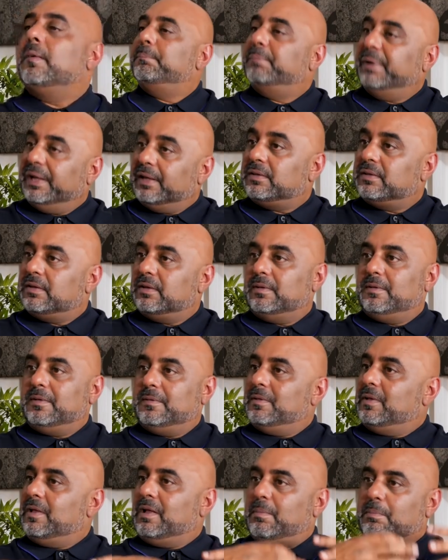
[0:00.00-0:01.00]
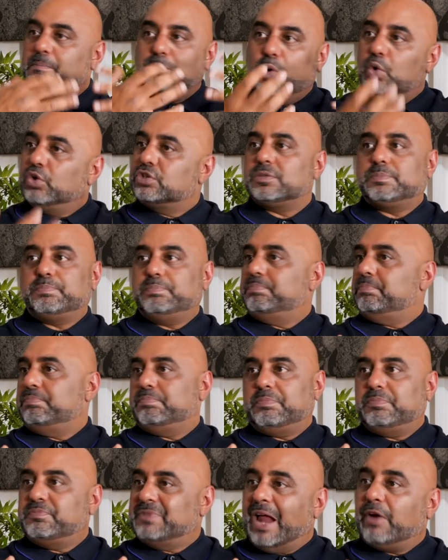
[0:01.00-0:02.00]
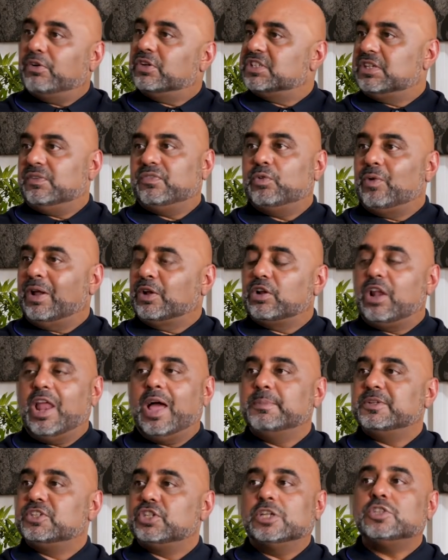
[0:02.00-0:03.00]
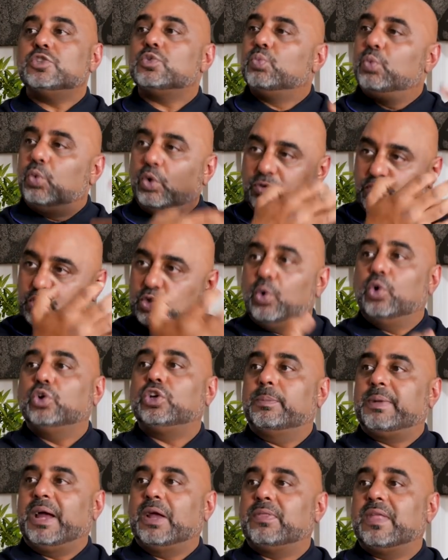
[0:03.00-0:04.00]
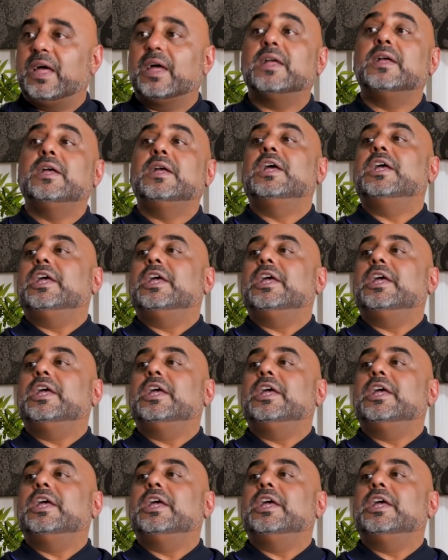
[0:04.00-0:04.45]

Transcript: But most narrative around climate change won't talk about that.